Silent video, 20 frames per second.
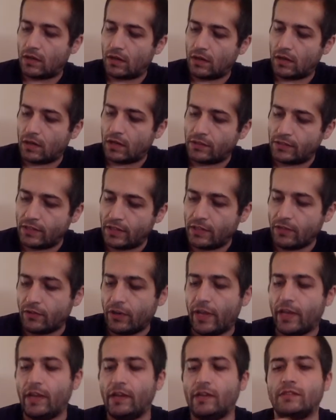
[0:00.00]
On the other
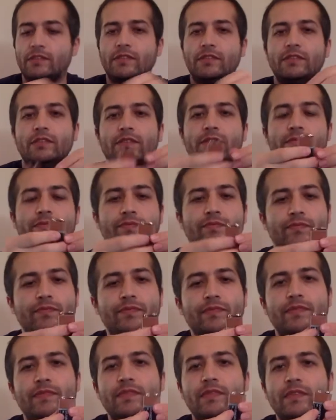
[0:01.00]
hand,
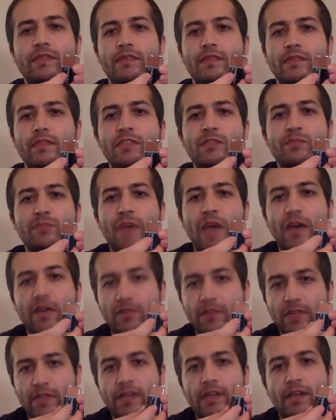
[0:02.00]
this
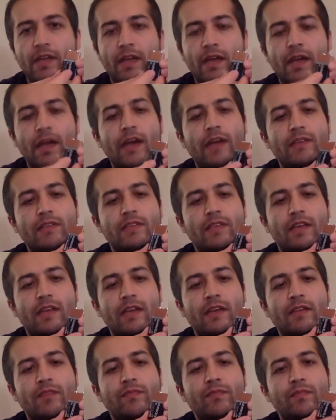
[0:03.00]
battery has
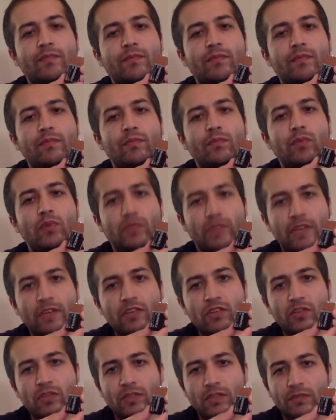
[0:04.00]
a
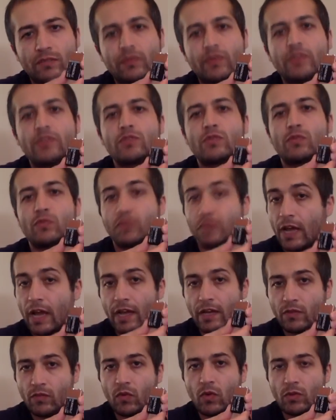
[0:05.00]
potential difference of
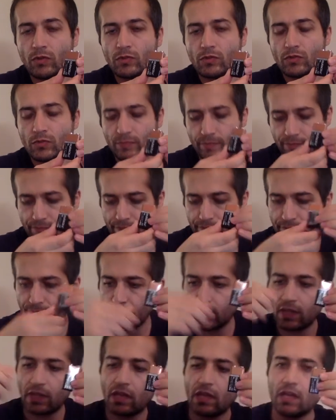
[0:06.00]
9 volts.
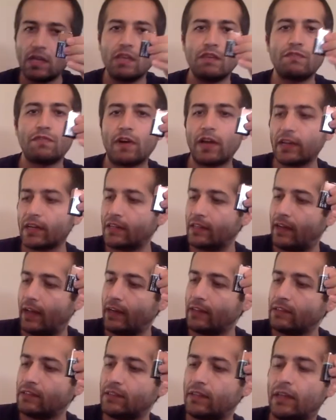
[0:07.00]
If I
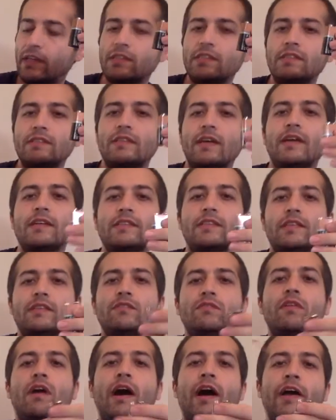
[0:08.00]
connect a conducting
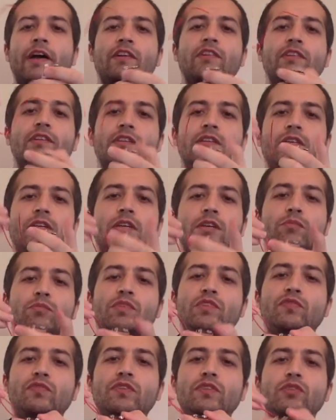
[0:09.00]
wire
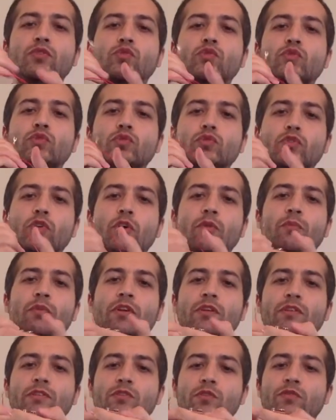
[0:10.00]
between the two
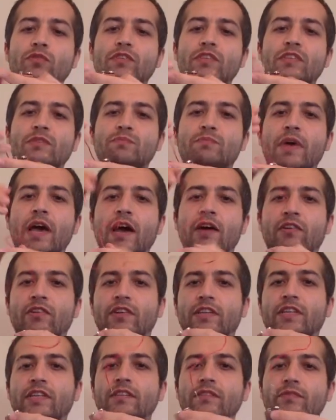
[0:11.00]
terminals of this
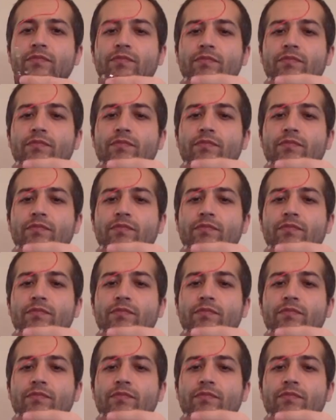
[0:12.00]
battery,